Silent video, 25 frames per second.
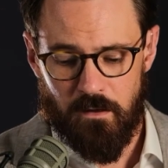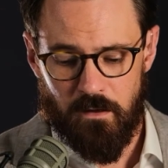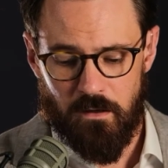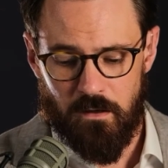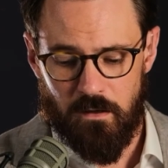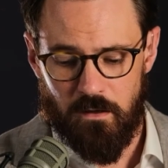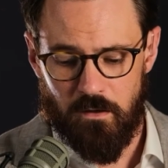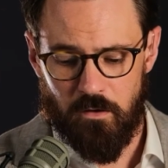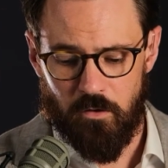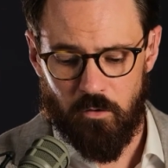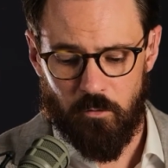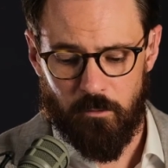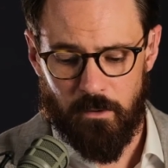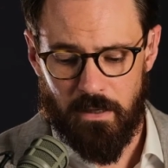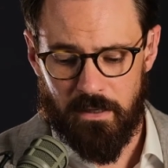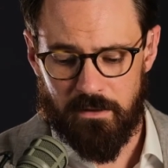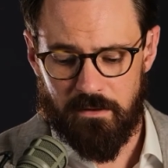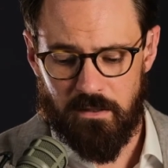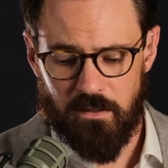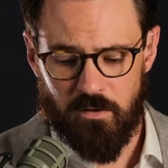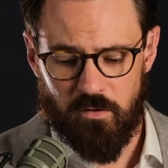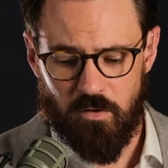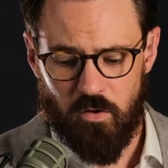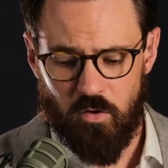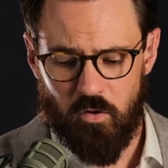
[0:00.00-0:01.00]
I
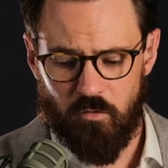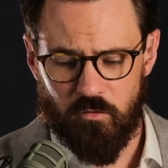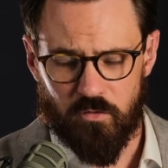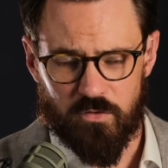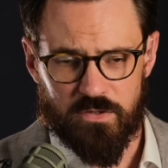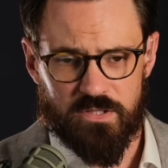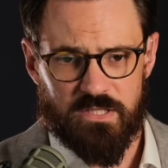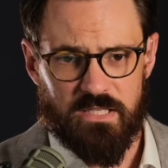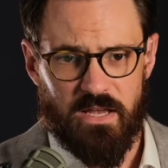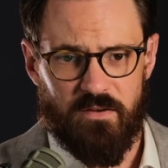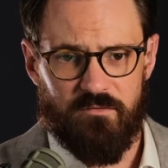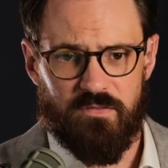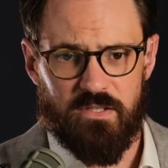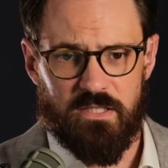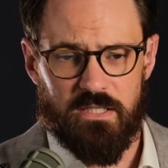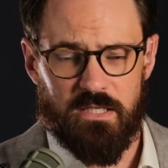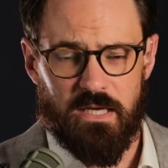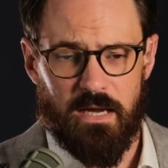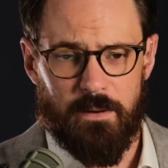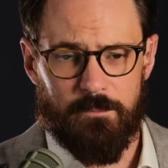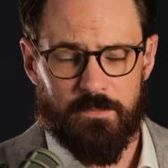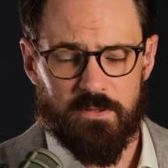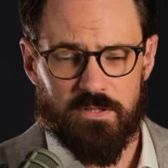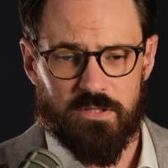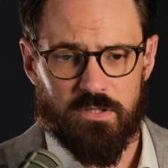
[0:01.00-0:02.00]
think over 70
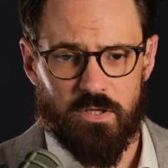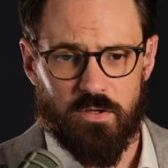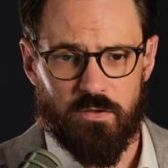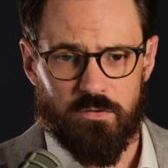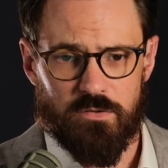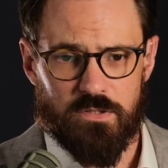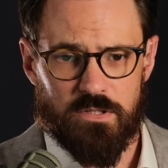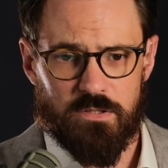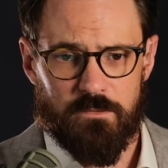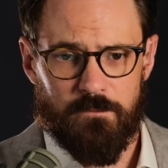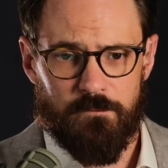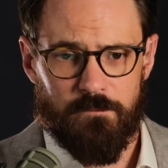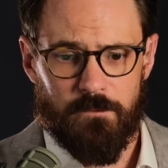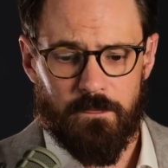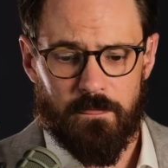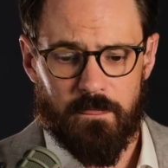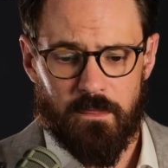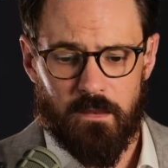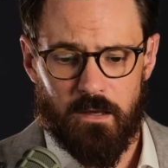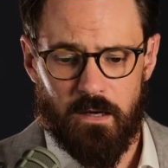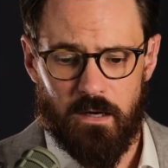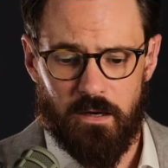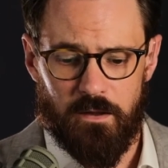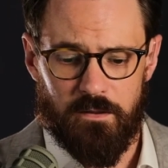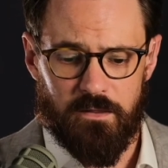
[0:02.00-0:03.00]
episodes
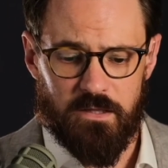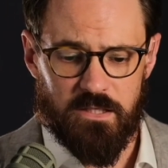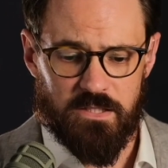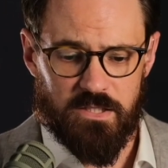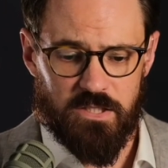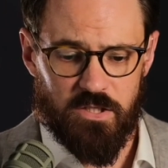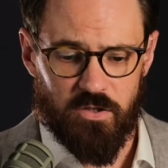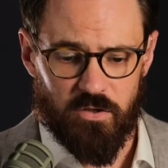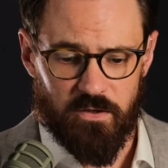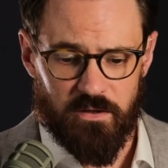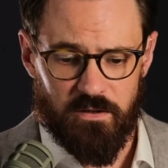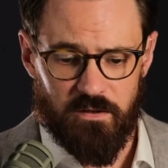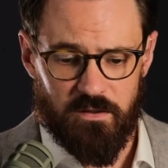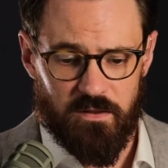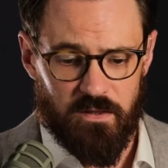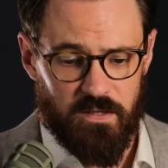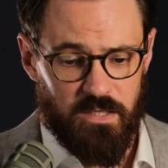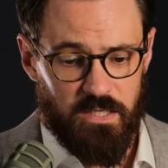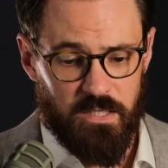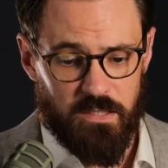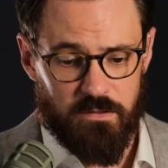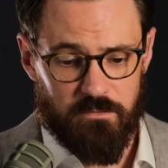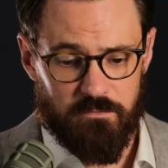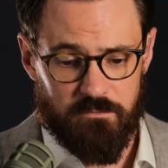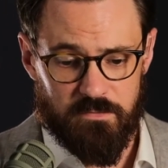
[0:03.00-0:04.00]
this year. I
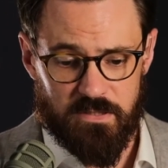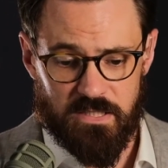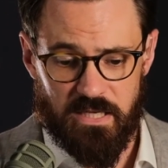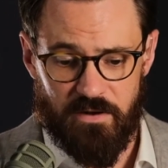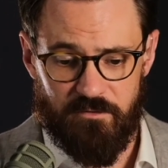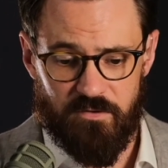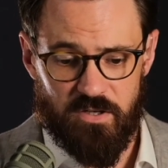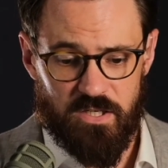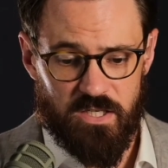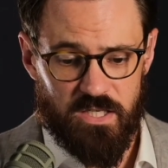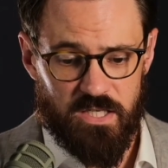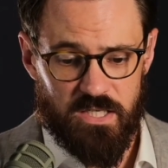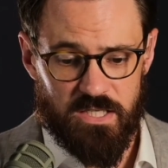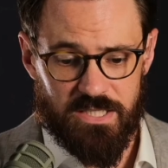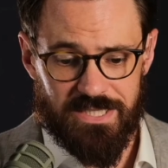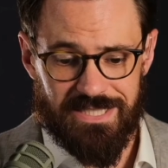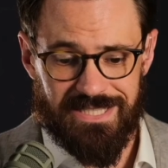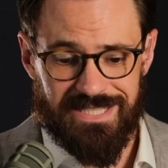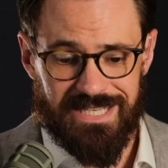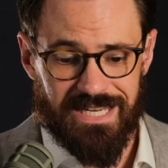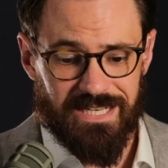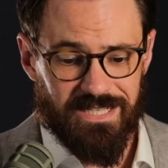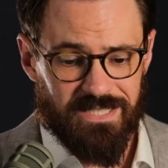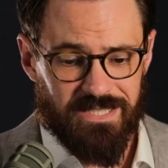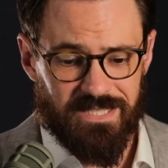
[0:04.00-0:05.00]
think
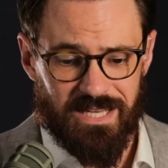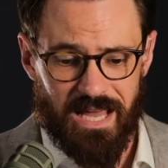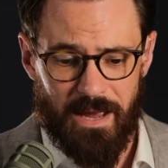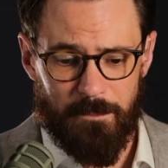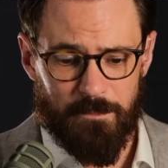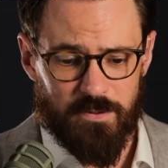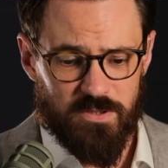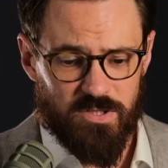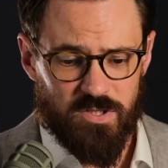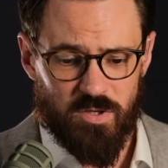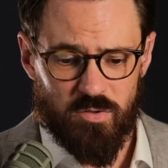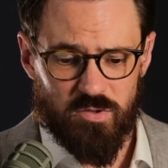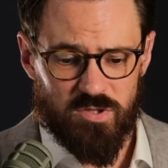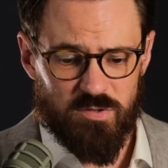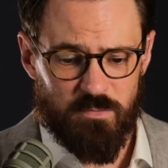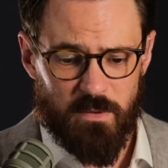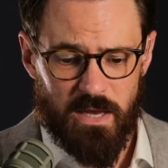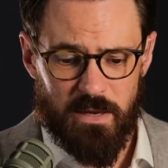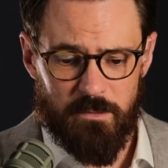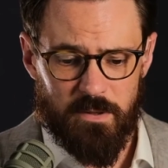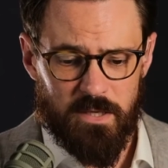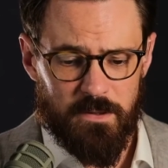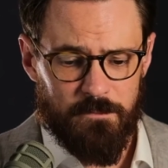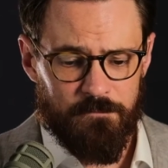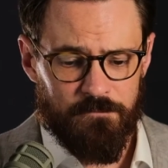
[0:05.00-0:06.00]
76 episodes
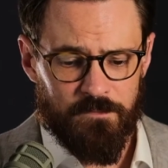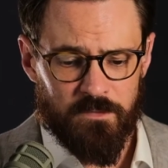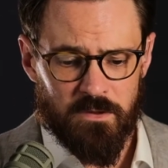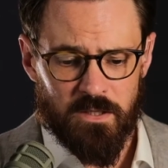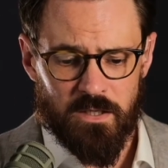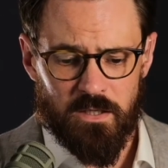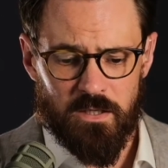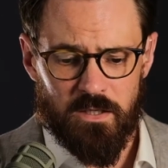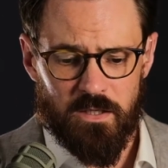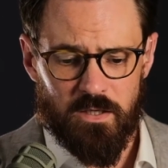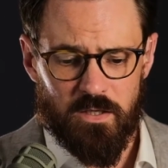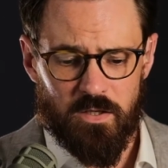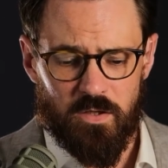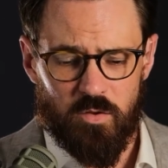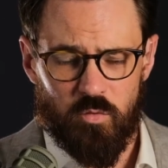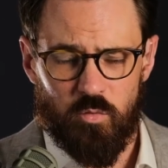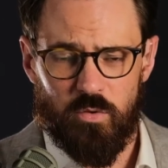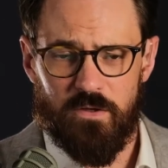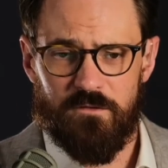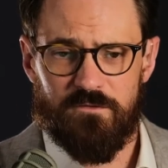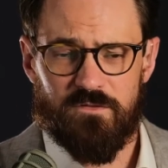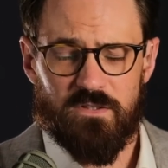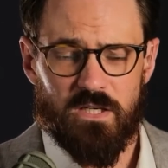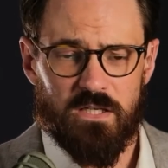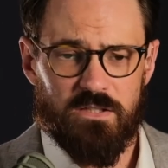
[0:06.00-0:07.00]
maybe
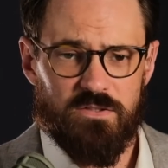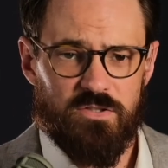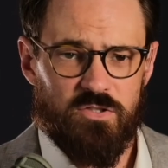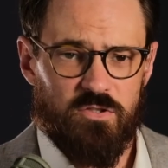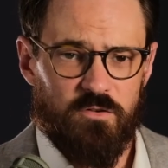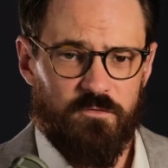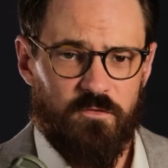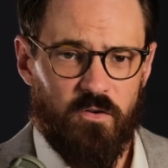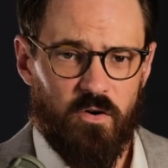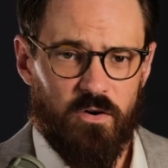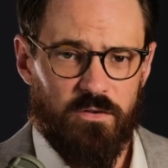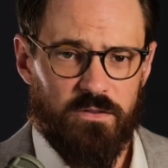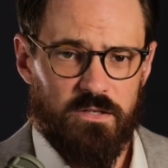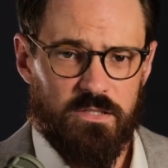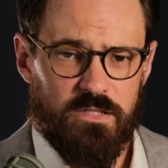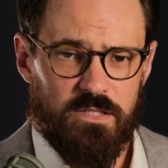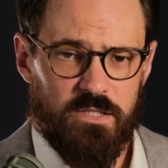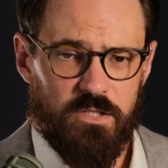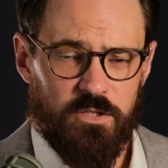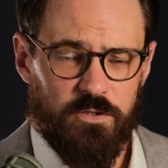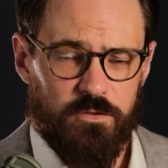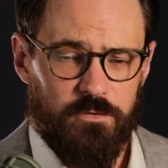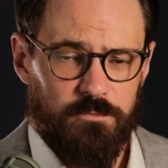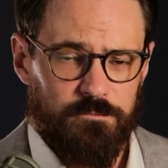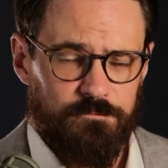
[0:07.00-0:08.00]
we've done so far this
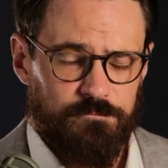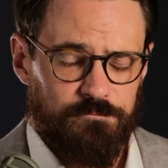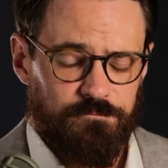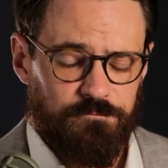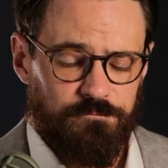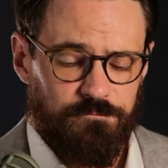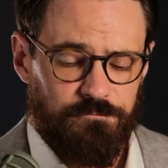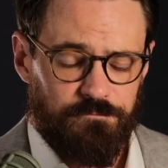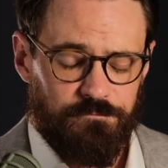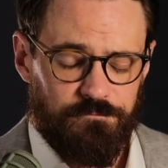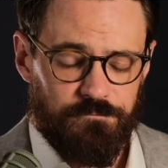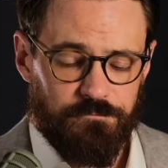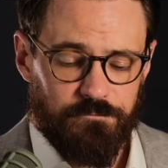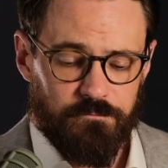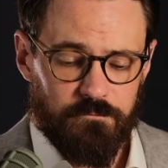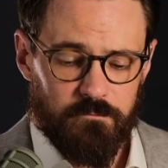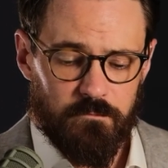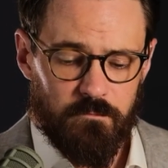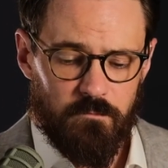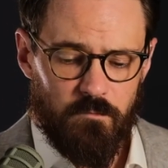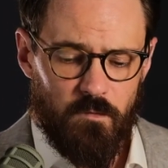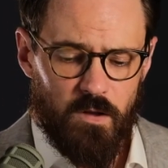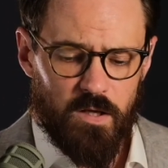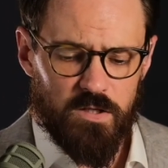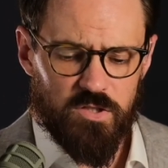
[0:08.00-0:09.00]
year.
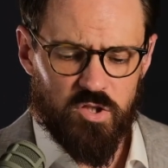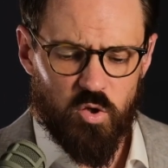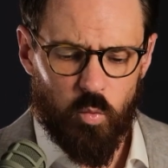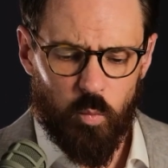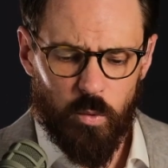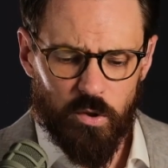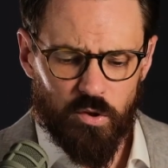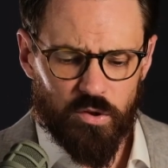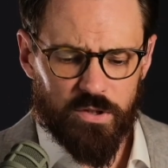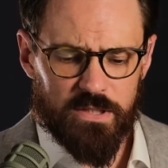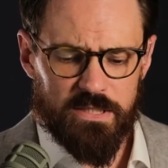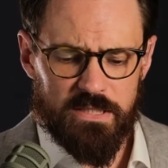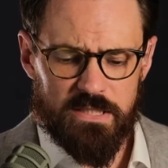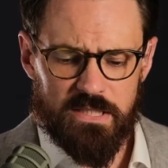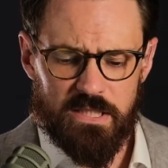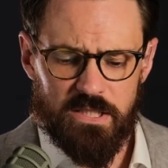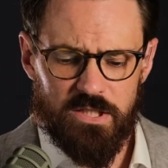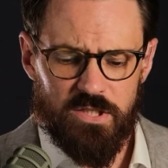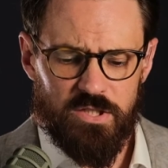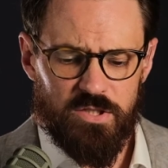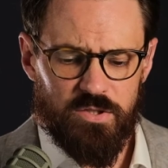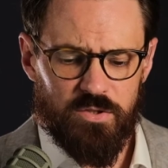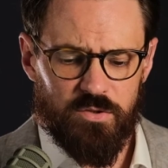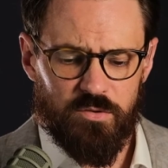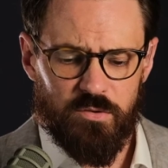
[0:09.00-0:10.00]
So we'll
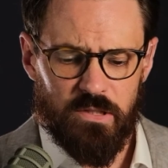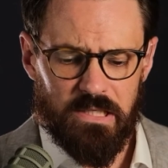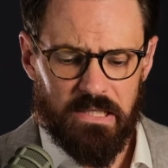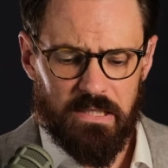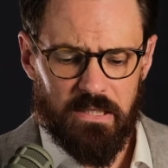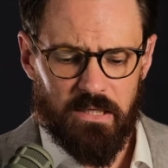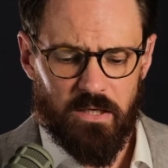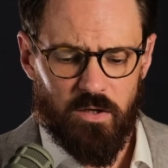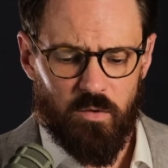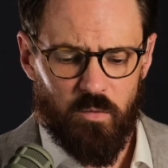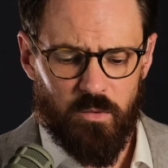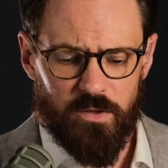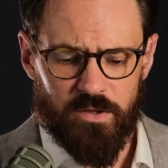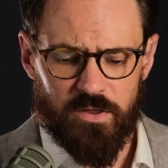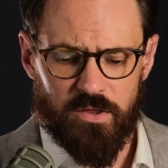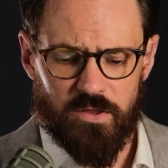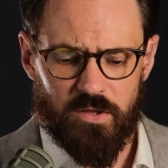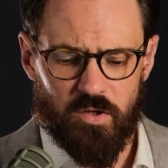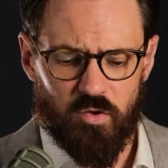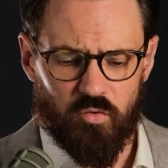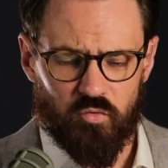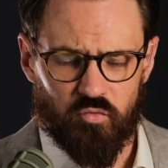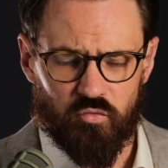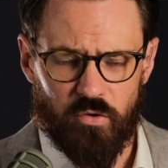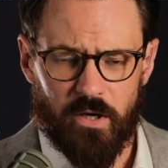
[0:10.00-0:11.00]
continue with
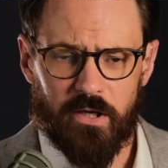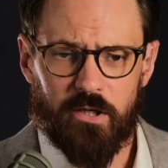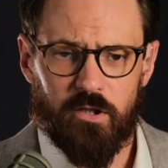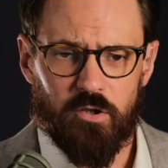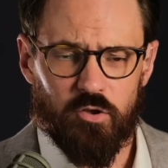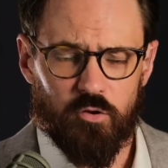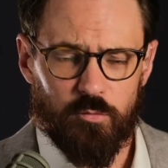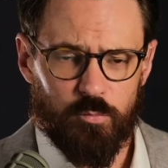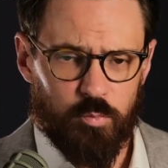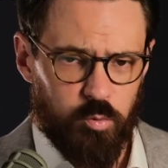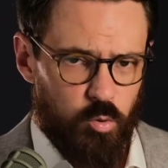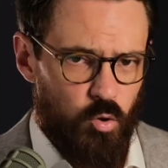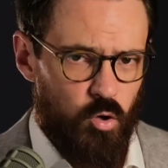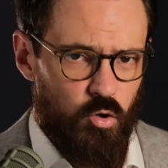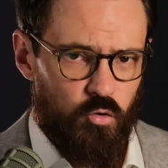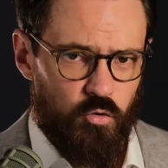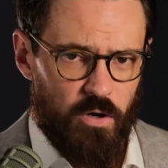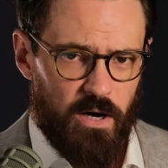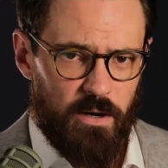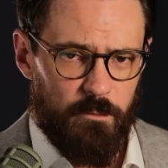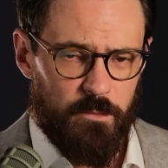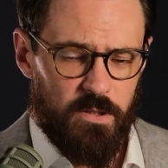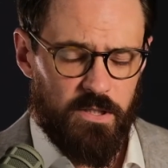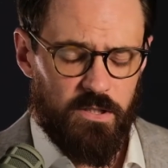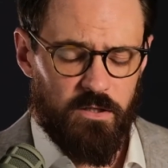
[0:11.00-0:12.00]
regular
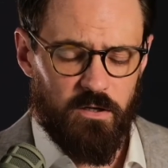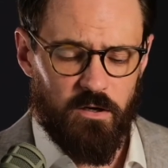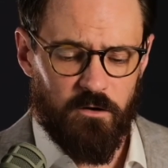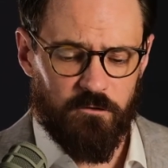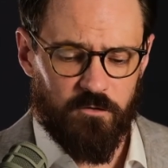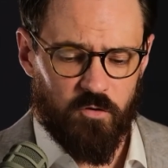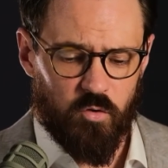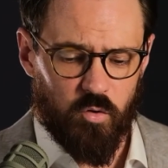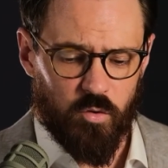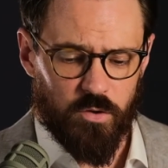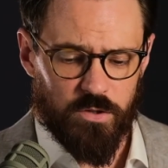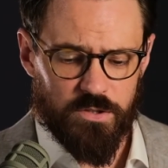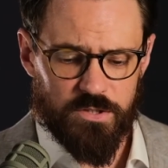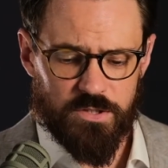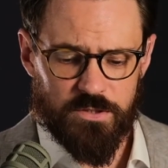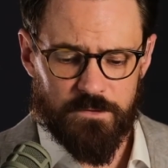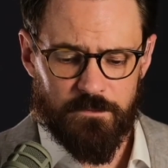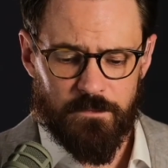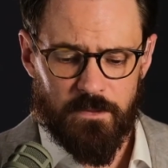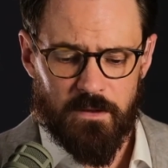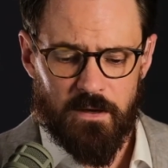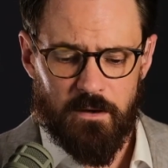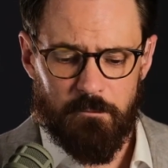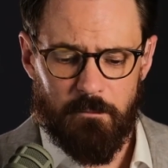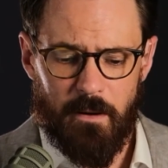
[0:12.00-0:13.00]
programming, of course.
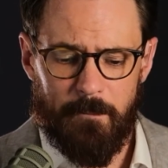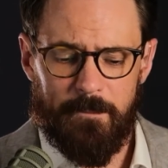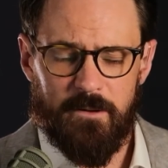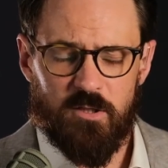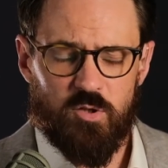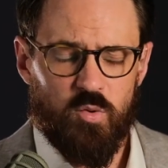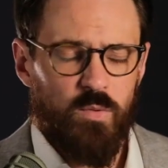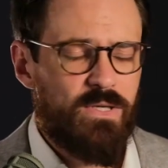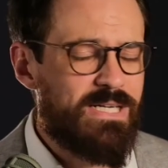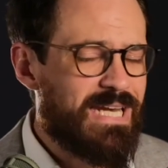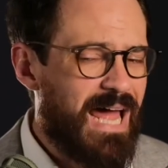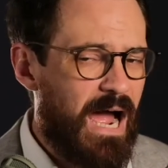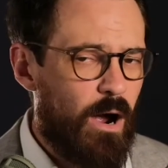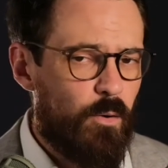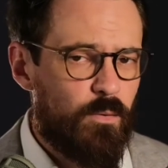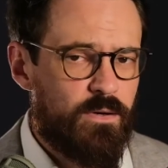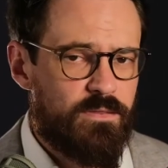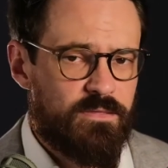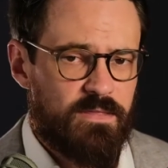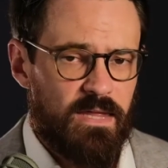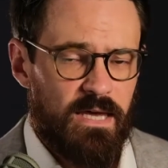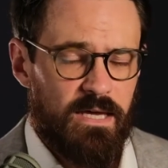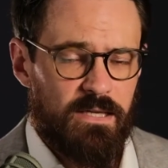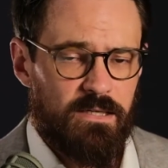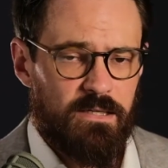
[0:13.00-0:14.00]
But between now
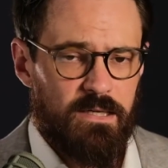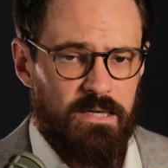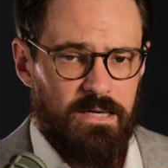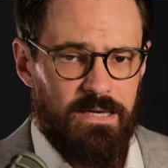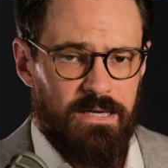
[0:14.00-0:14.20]
and then,